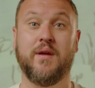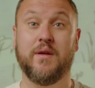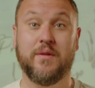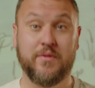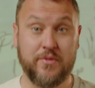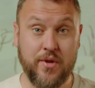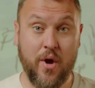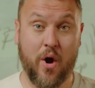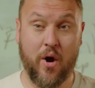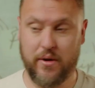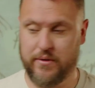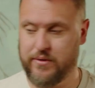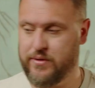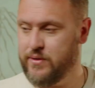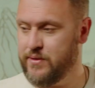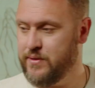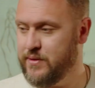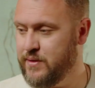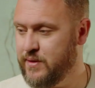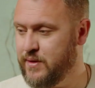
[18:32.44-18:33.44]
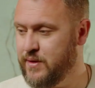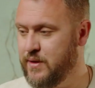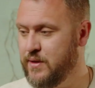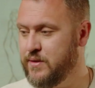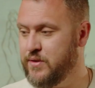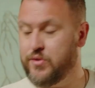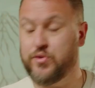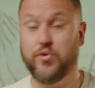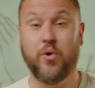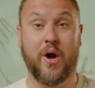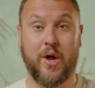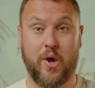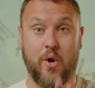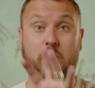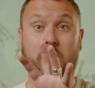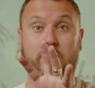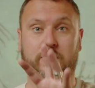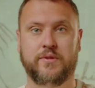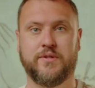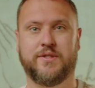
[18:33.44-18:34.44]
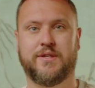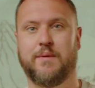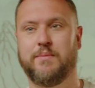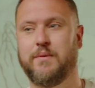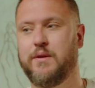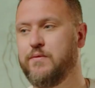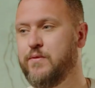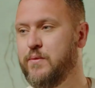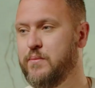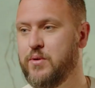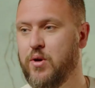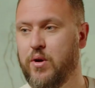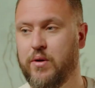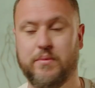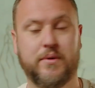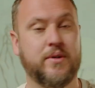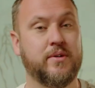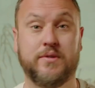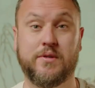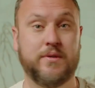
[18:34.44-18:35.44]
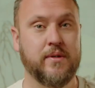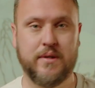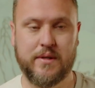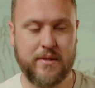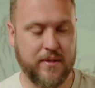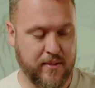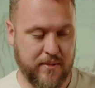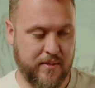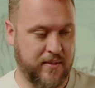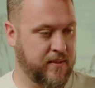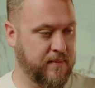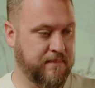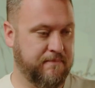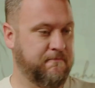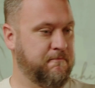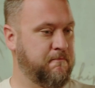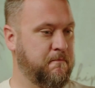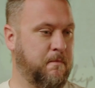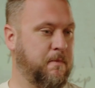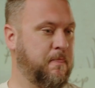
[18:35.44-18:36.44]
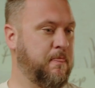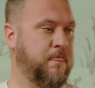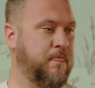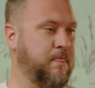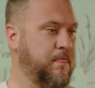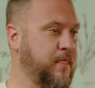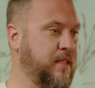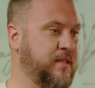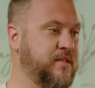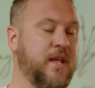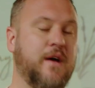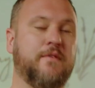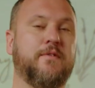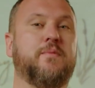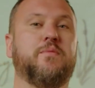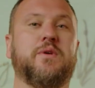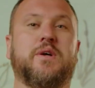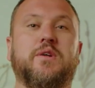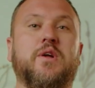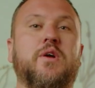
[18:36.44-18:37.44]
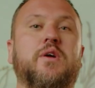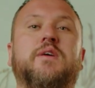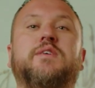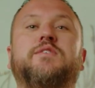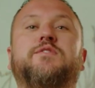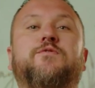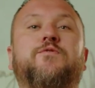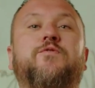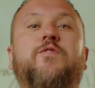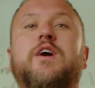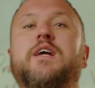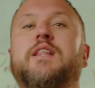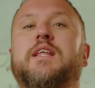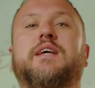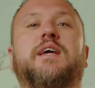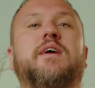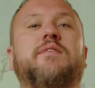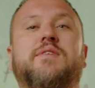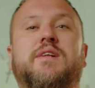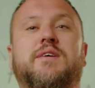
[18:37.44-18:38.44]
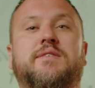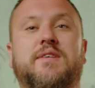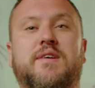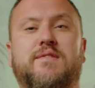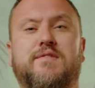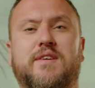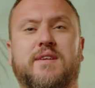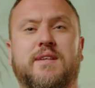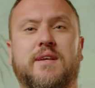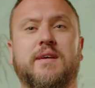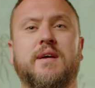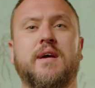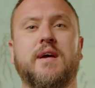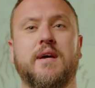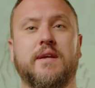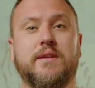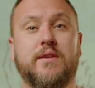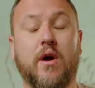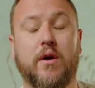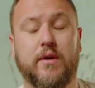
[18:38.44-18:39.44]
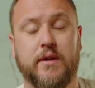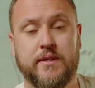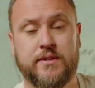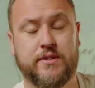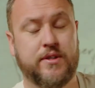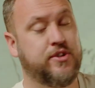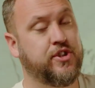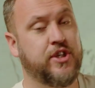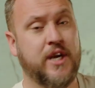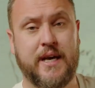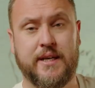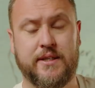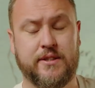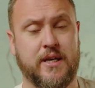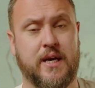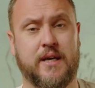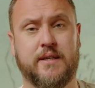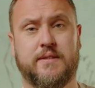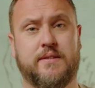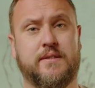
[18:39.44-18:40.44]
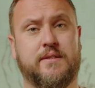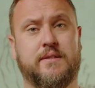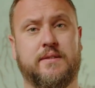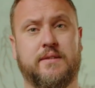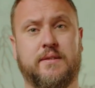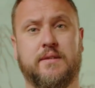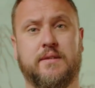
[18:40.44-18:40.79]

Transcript: not to try earn something from God, because there's nothing we could do. He's freely given us everything. No, it's to change us.